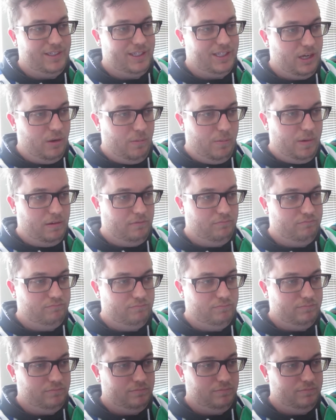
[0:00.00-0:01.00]
stupid.
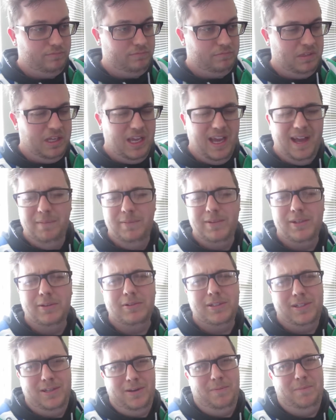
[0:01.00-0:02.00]
I'm so
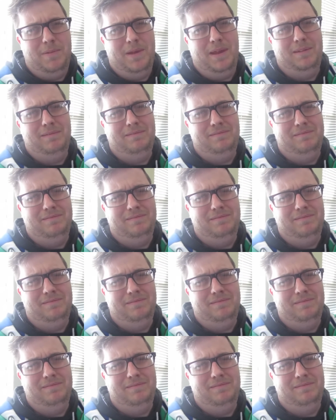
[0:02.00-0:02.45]
stupid.